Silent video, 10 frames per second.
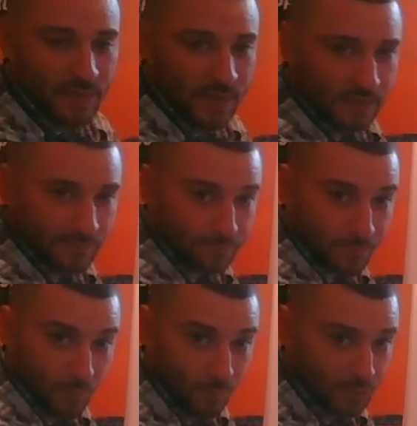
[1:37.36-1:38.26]
packet,
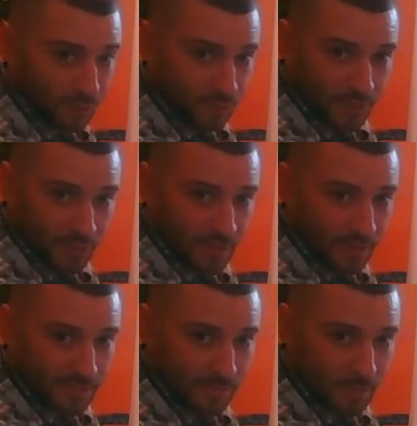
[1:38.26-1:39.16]
we're just breaking it
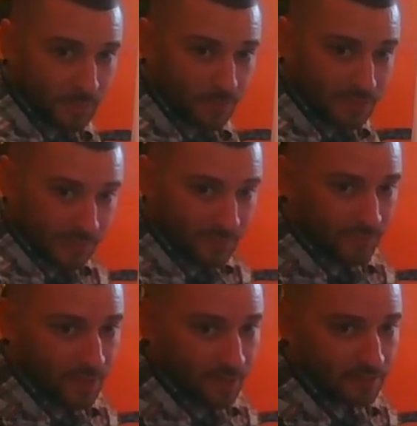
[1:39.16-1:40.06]
down simply between
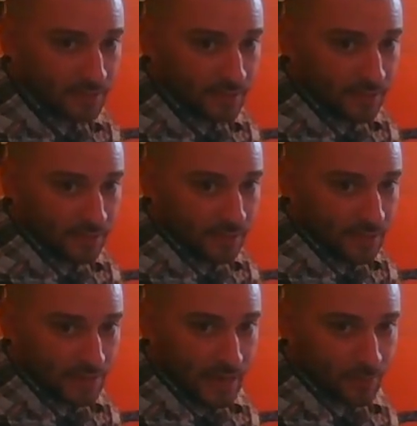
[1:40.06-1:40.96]
simplifying
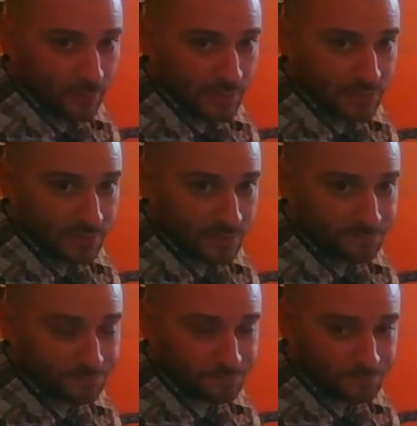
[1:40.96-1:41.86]
and then operations.
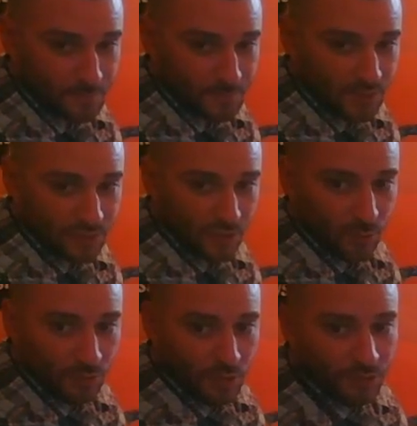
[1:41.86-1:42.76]
So
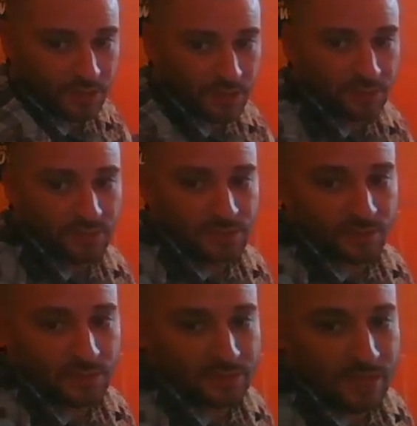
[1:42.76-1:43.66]
we're going to give
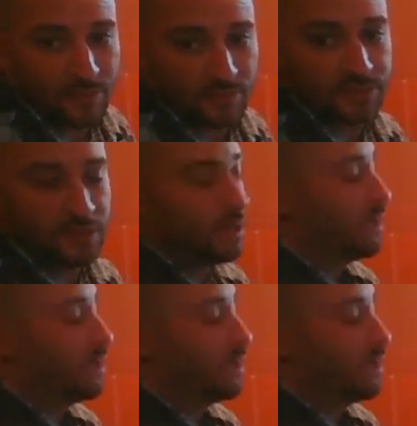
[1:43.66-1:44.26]
some examples